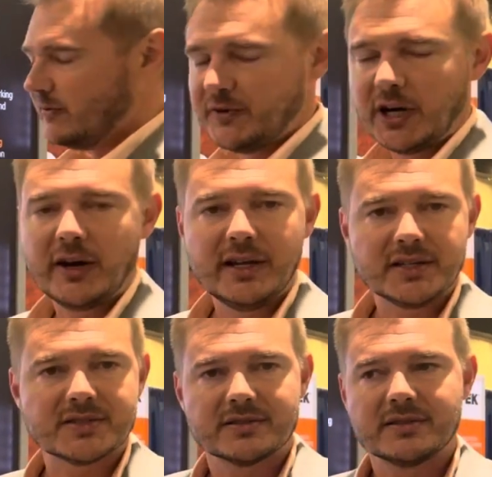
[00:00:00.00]

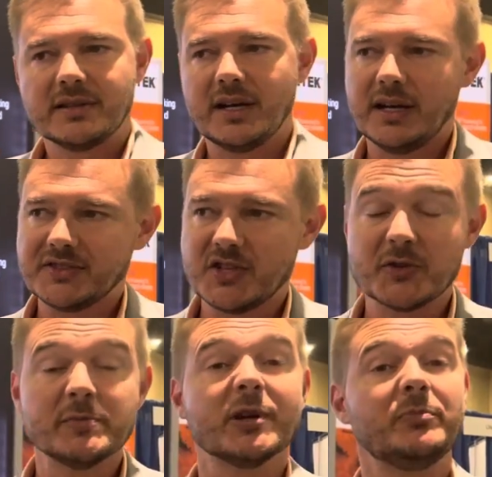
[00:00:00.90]
various
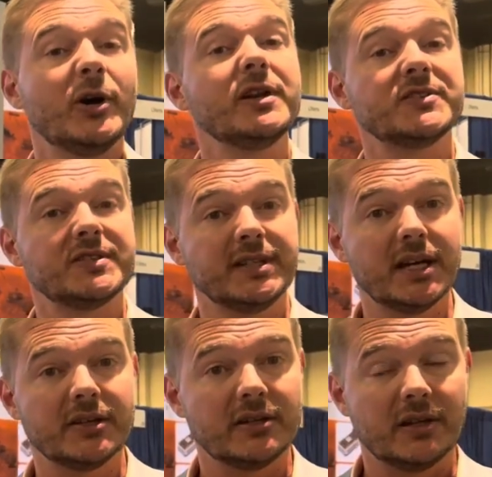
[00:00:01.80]
system components
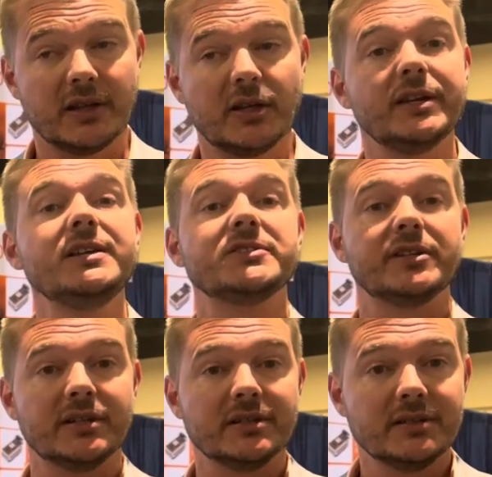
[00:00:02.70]
together a little
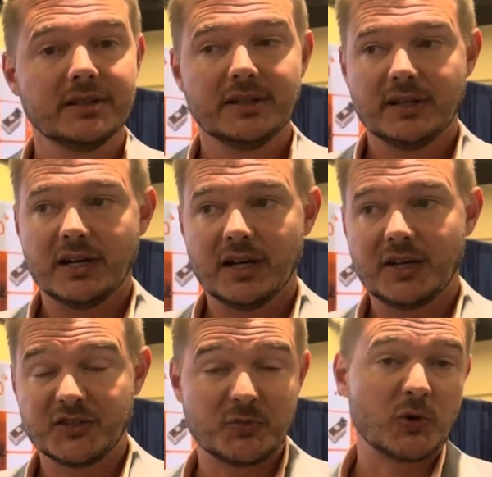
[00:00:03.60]
easier
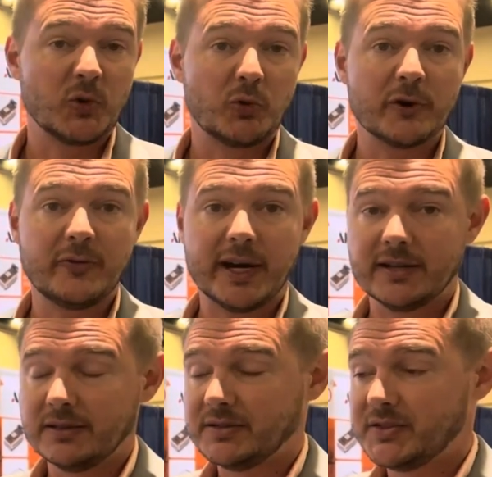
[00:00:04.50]
to support the
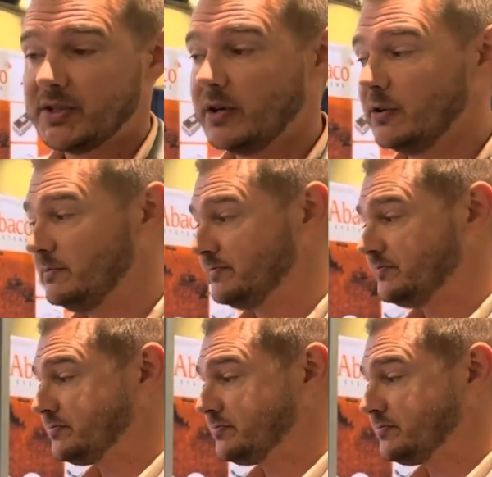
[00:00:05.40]
warfighter. So,